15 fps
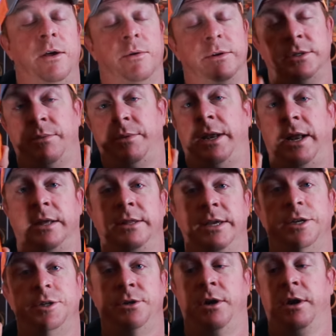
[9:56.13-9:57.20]
With something like
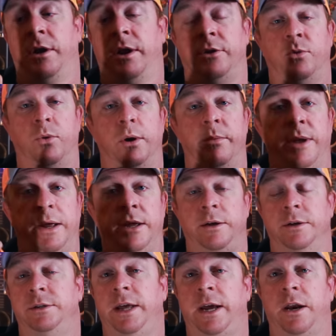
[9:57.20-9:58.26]
this, you're not going to have to worry about it.
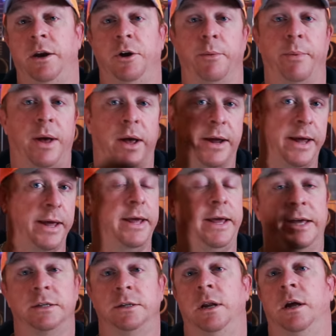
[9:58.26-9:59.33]
You stick it in your pocket.
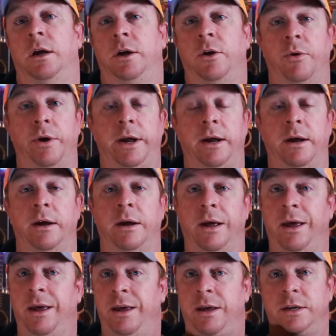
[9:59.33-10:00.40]
It's not going to,
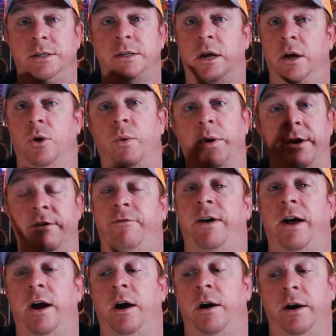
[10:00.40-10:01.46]
it's not going to
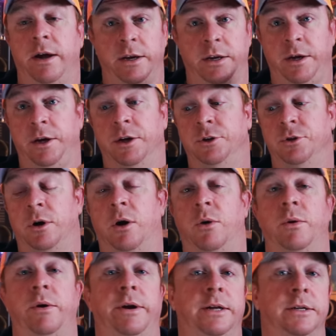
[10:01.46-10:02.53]
fire until you
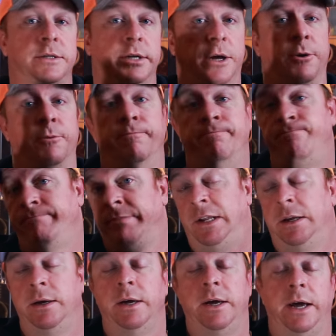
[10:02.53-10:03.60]
draw on it, so
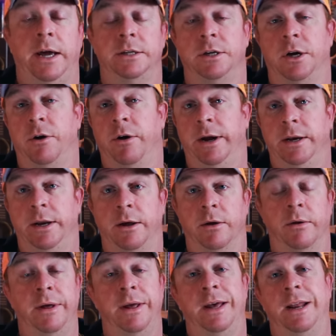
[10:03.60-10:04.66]
it's a great deal.